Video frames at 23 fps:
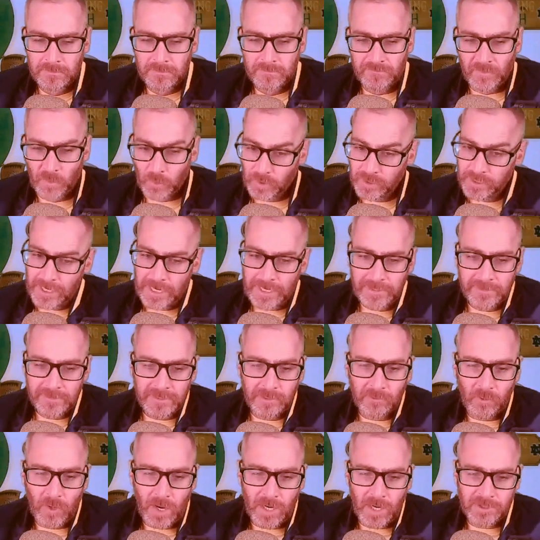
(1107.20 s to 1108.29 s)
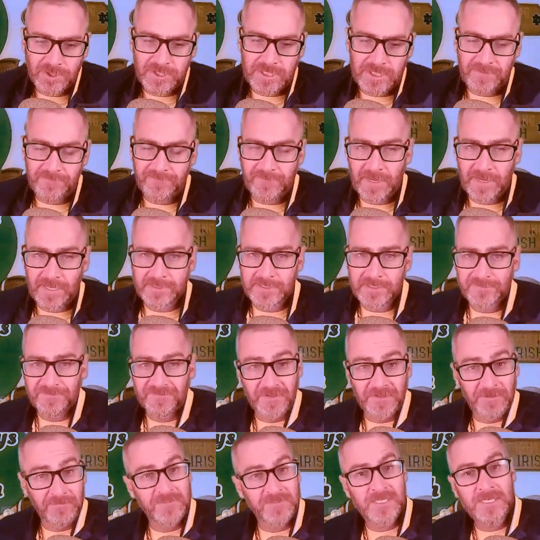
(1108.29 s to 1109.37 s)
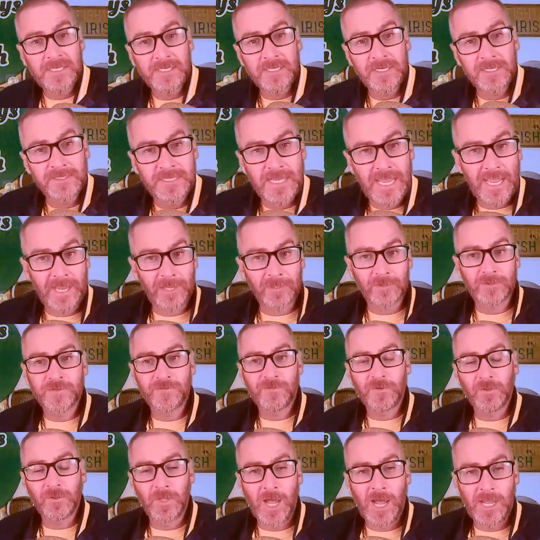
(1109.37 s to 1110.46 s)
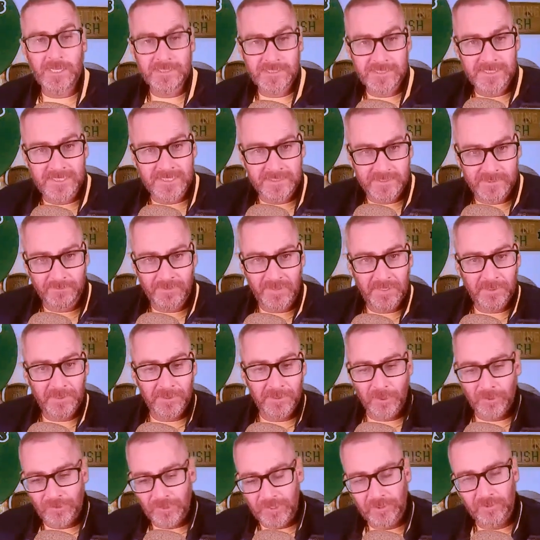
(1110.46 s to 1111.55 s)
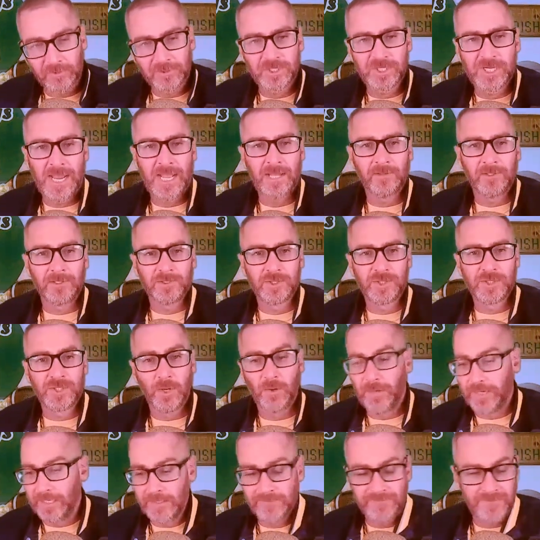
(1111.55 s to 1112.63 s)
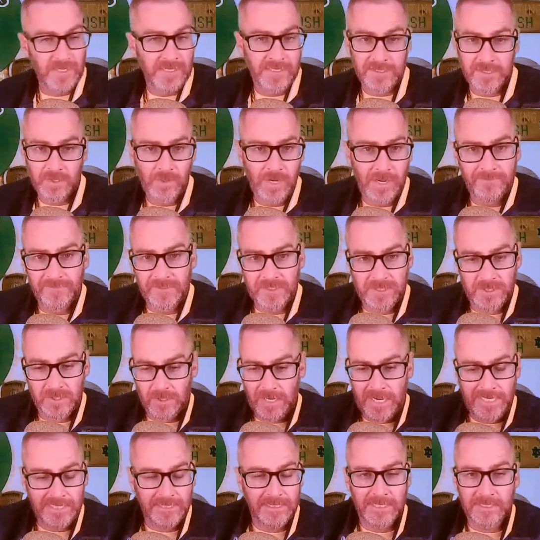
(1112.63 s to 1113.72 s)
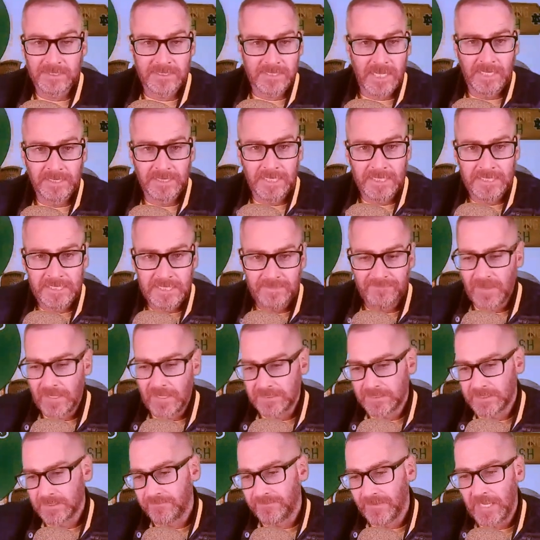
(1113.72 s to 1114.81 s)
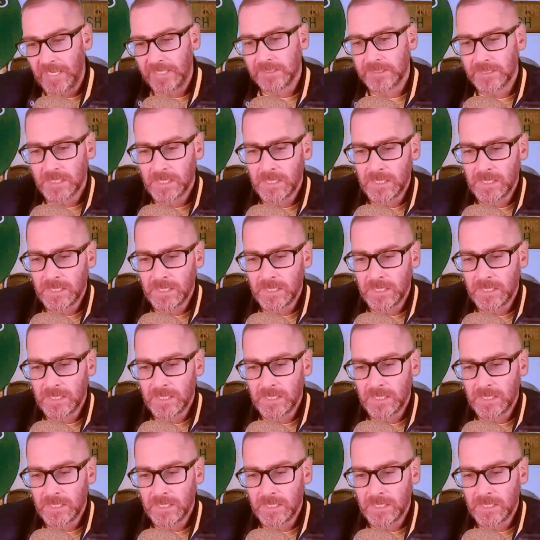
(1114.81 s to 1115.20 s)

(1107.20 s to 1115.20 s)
48th in rush defense, 15 in tackles for loss. This will be a good little challenge. So if they do have a strength, it's on the defensive end.